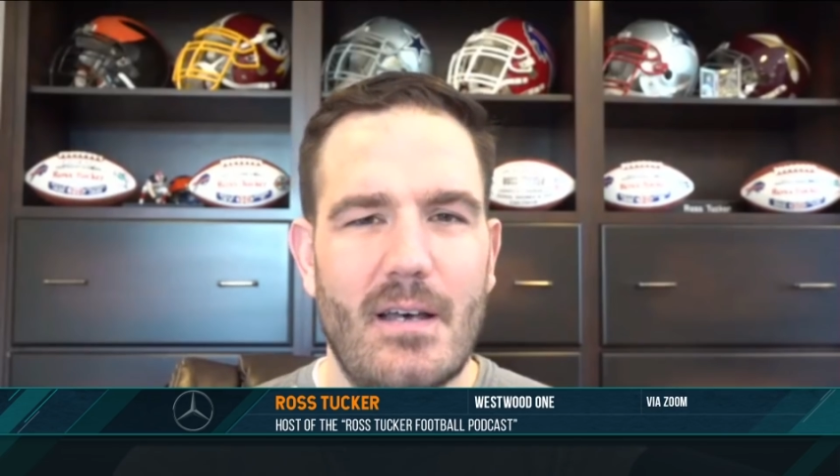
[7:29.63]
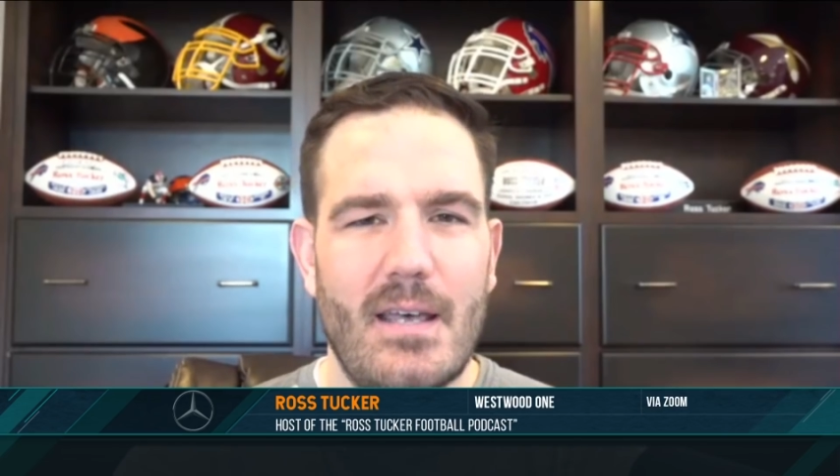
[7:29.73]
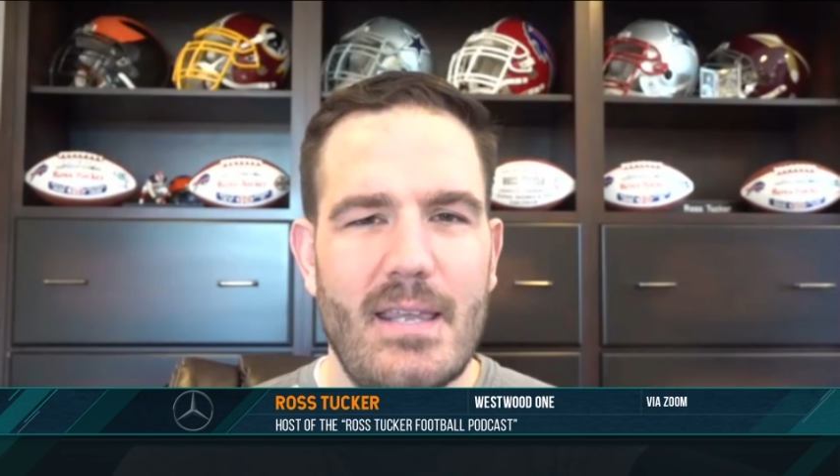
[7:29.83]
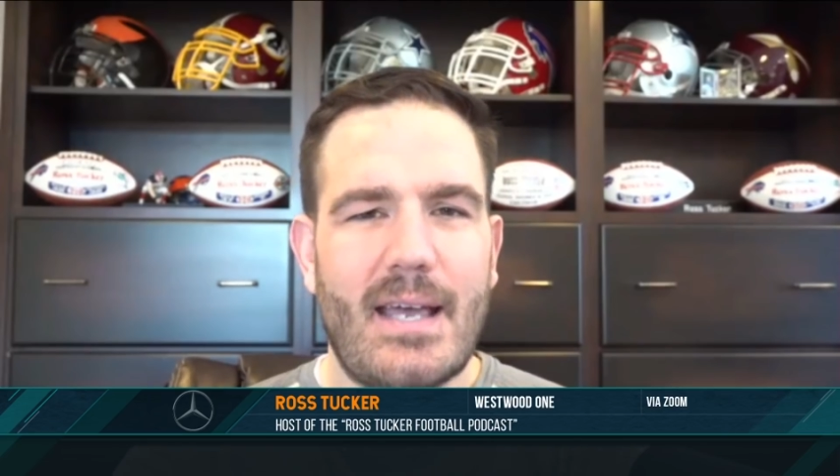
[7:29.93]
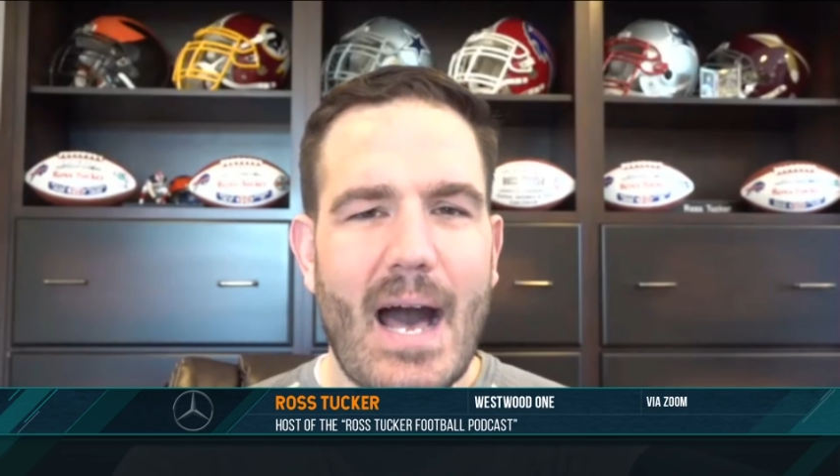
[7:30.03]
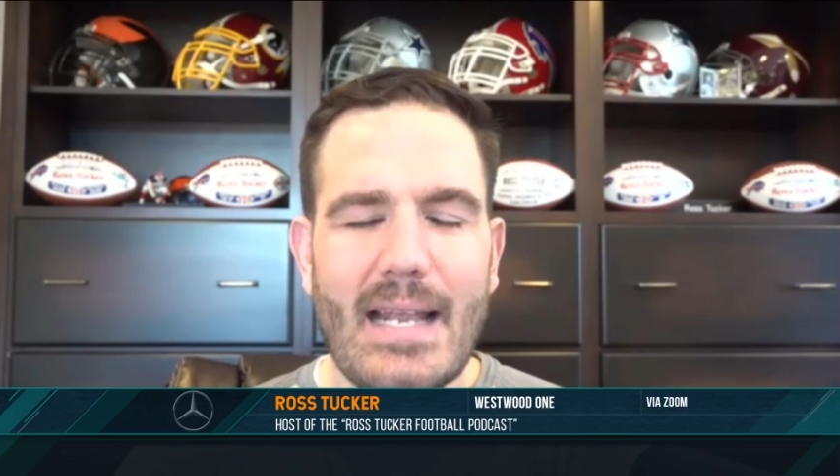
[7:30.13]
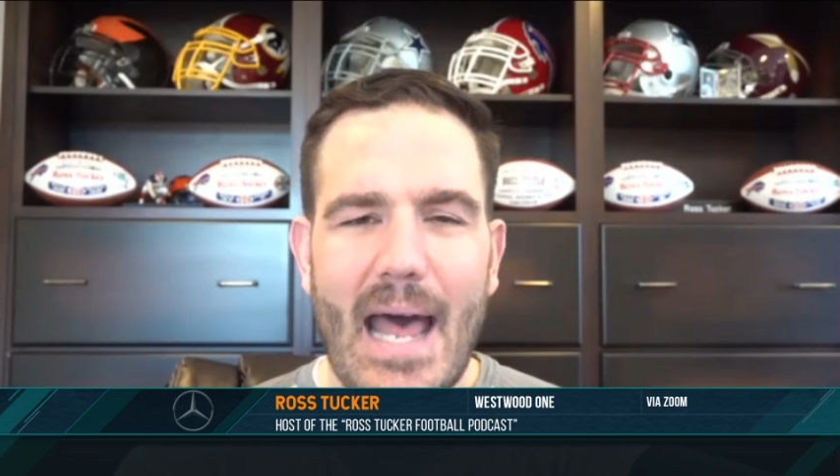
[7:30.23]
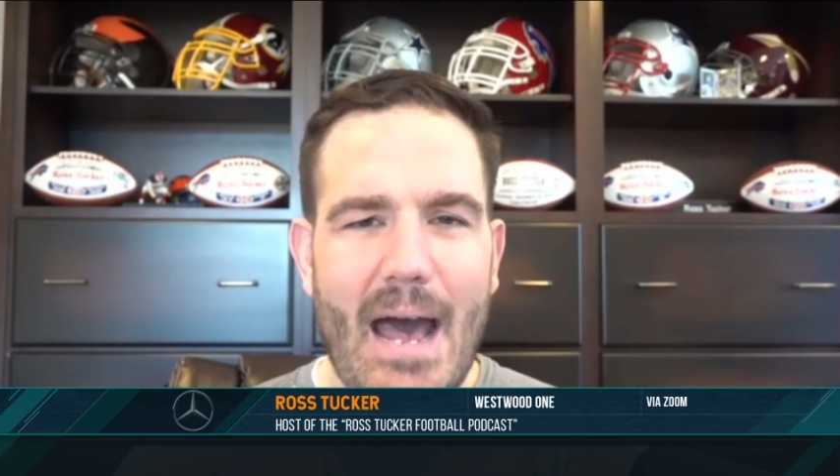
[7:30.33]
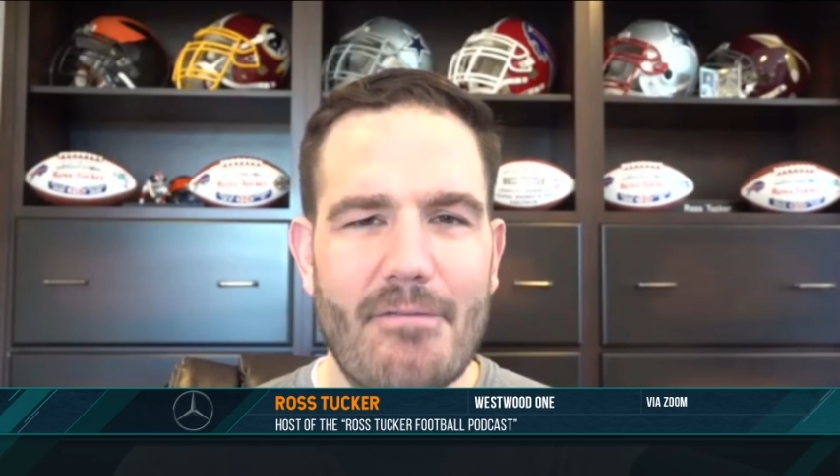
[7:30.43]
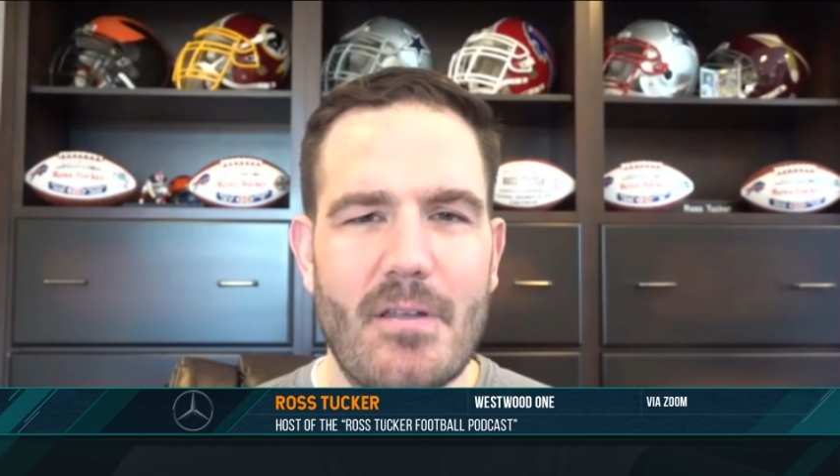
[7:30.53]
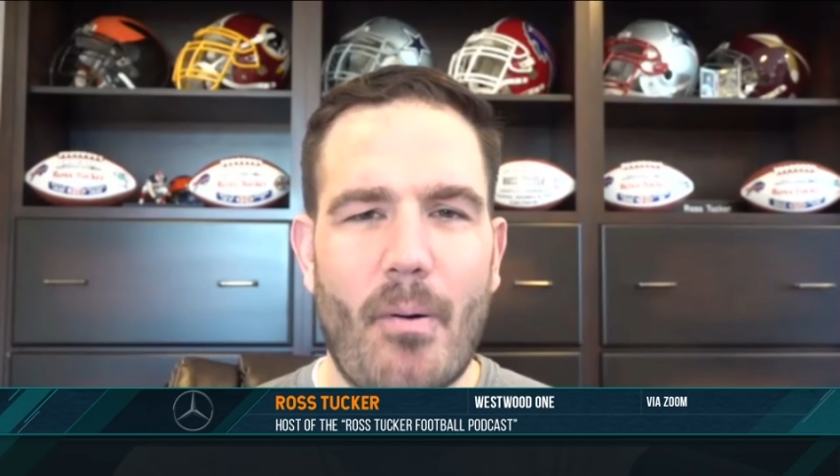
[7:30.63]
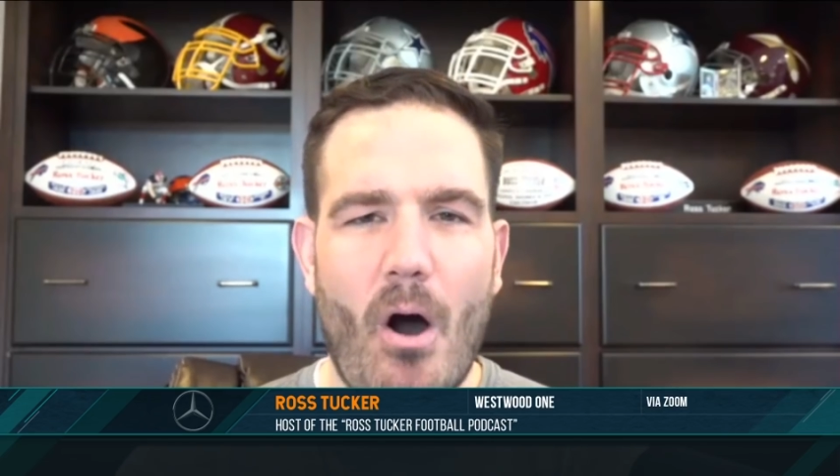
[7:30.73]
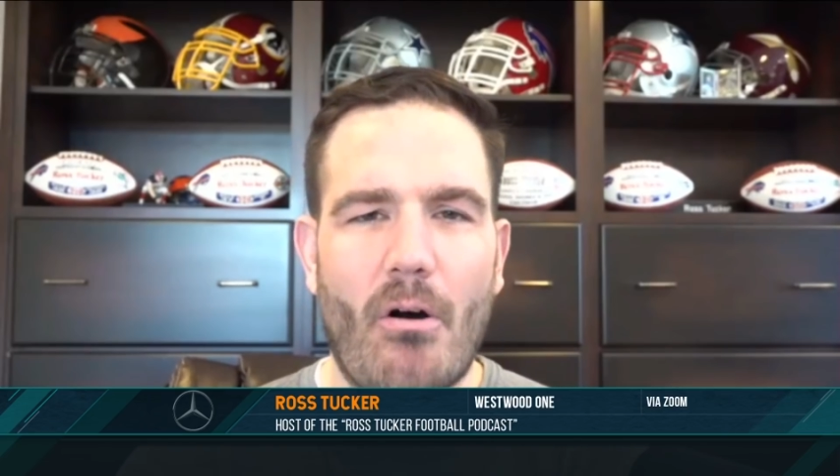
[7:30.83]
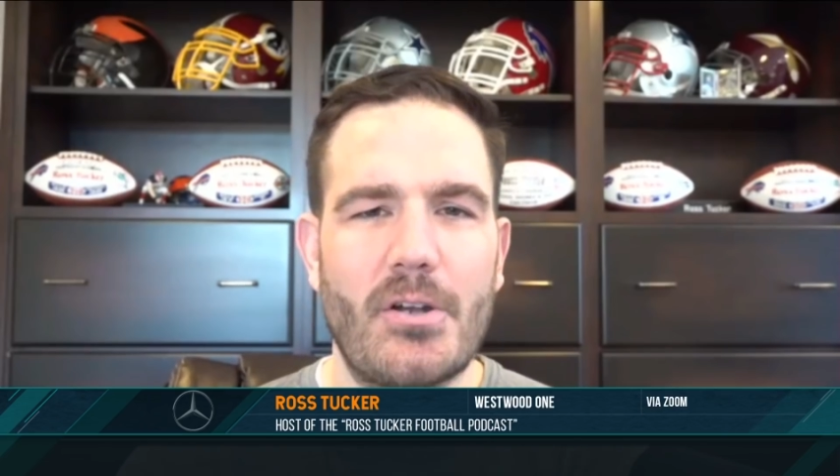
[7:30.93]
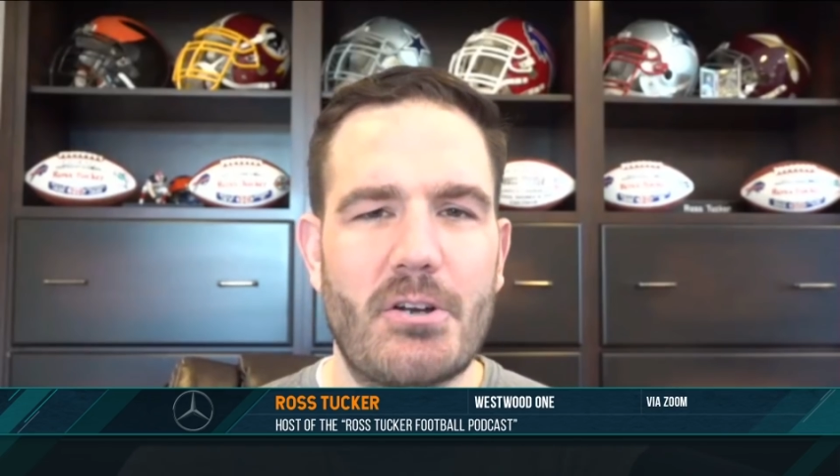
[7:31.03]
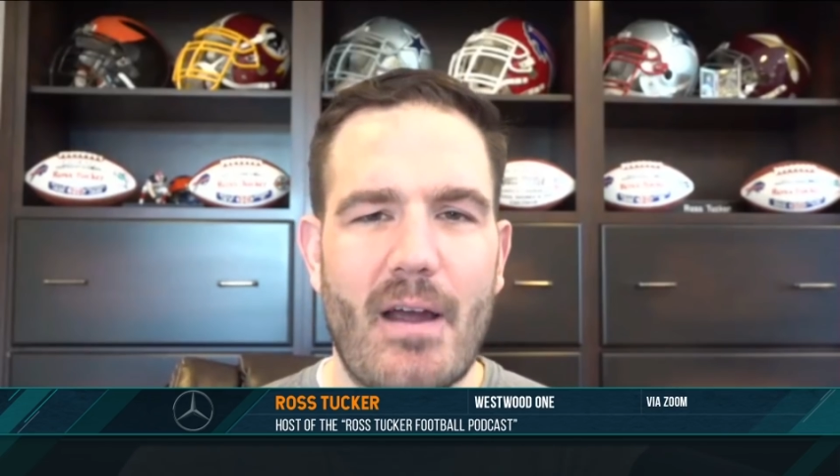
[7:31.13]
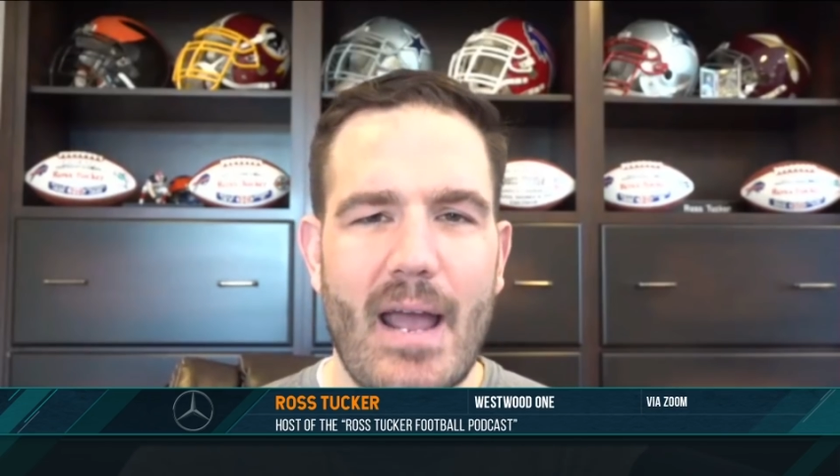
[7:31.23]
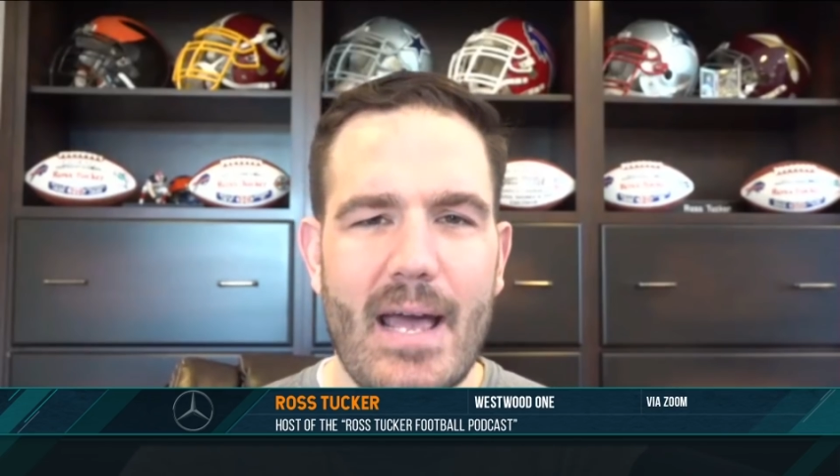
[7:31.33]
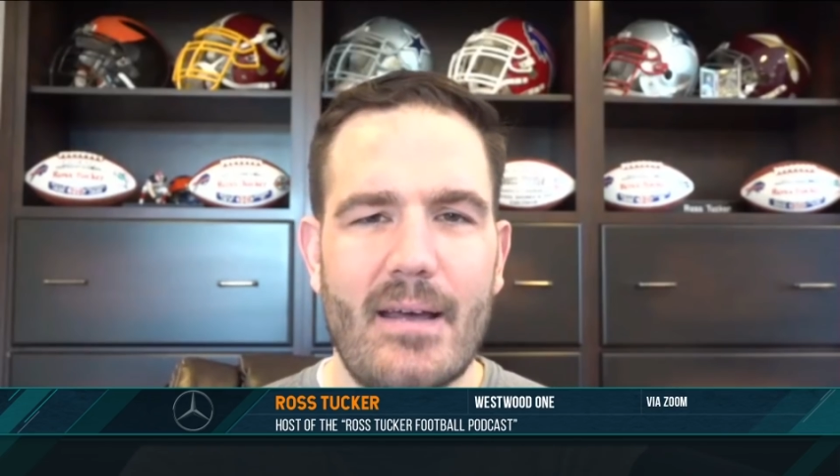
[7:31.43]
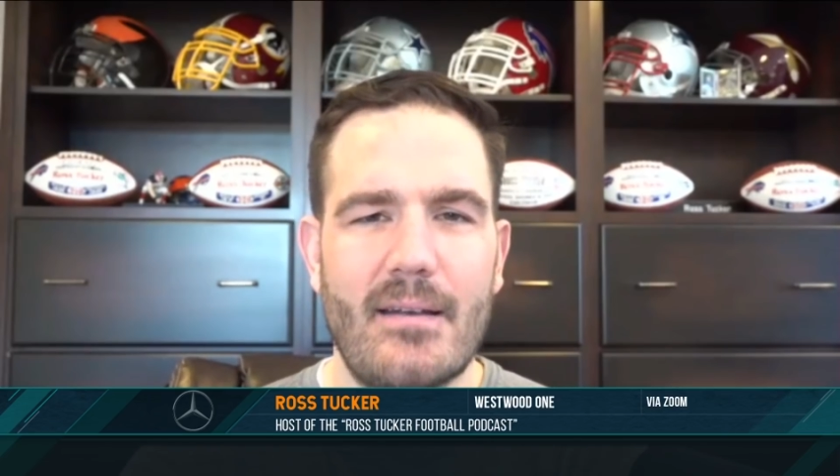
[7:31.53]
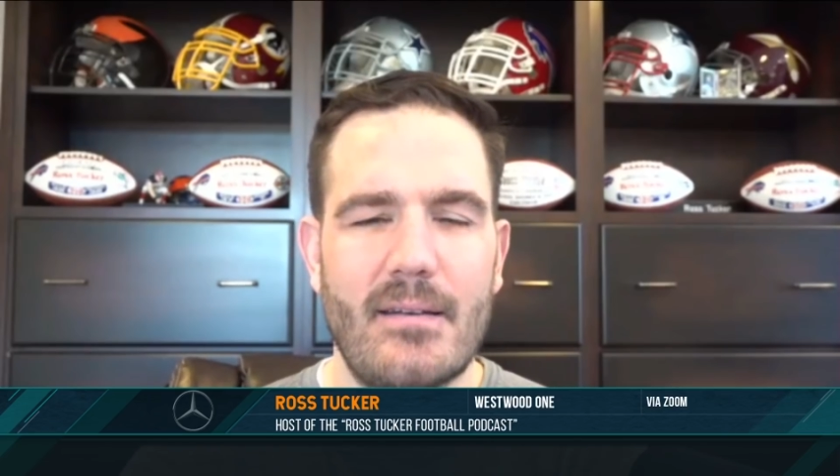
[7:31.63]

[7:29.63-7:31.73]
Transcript: you kind of have the ball in your hand.